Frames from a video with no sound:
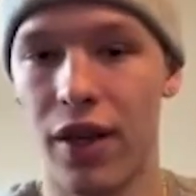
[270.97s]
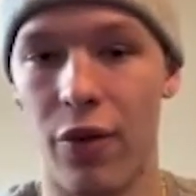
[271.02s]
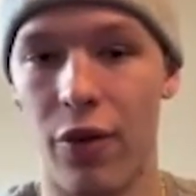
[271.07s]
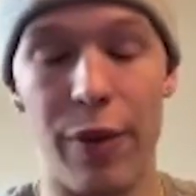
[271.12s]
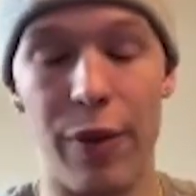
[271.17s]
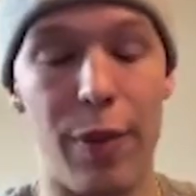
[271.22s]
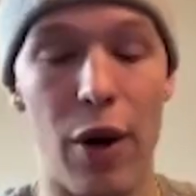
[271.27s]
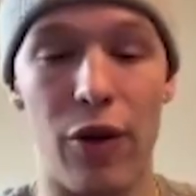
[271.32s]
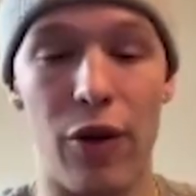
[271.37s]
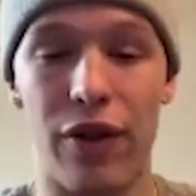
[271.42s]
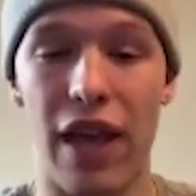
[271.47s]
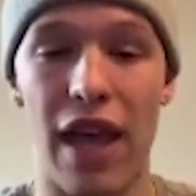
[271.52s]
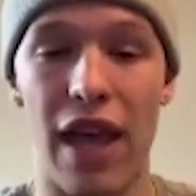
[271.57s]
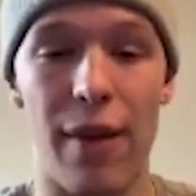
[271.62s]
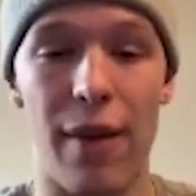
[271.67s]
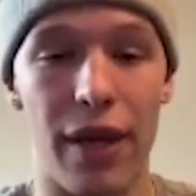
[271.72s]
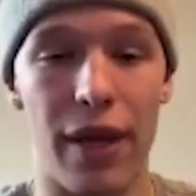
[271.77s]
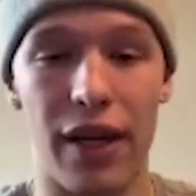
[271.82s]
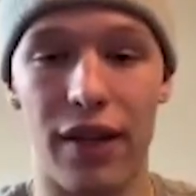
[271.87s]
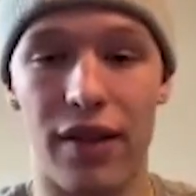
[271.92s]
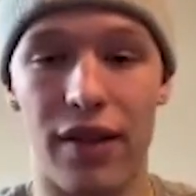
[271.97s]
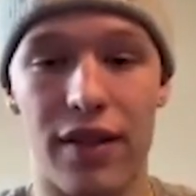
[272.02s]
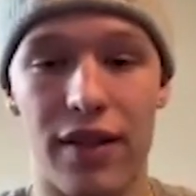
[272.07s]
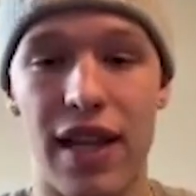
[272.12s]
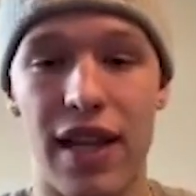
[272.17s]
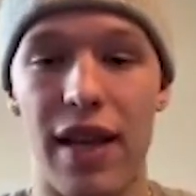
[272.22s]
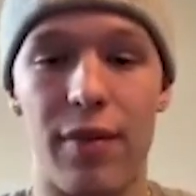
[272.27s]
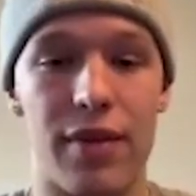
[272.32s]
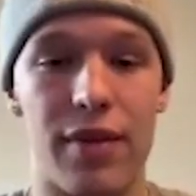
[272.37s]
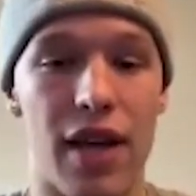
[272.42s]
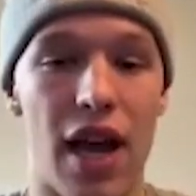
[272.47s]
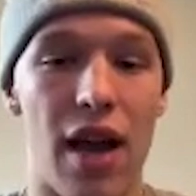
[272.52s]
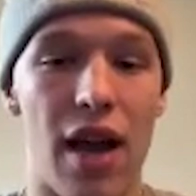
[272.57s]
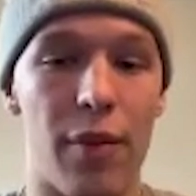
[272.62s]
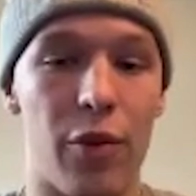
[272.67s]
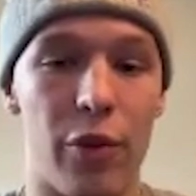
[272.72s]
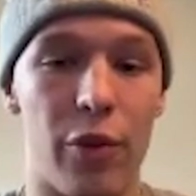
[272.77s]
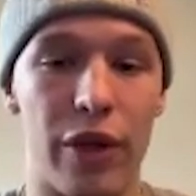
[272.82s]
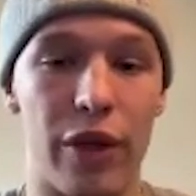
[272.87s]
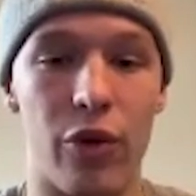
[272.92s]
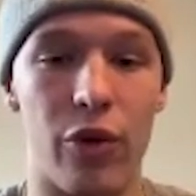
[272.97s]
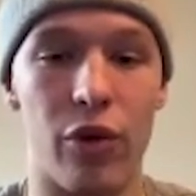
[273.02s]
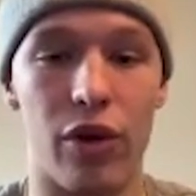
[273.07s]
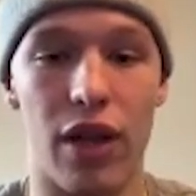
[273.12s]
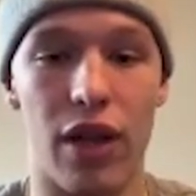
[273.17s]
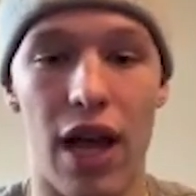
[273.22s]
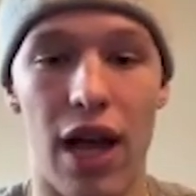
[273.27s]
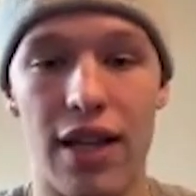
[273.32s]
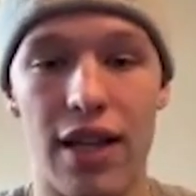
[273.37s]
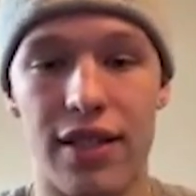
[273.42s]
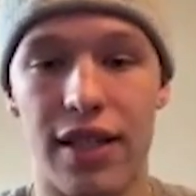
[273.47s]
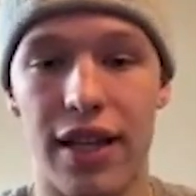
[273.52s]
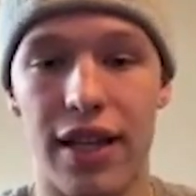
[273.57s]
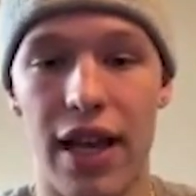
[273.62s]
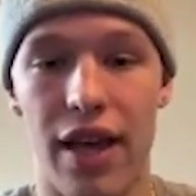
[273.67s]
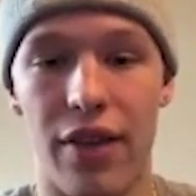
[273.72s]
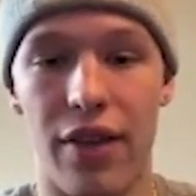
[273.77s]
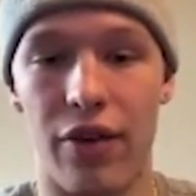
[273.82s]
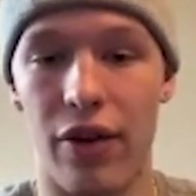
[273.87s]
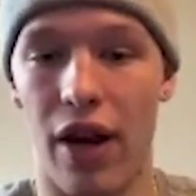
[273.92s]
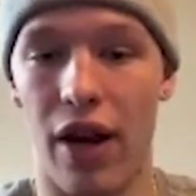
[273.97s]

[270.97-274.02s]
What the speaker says: we both came in at the same time and we grew a lot together.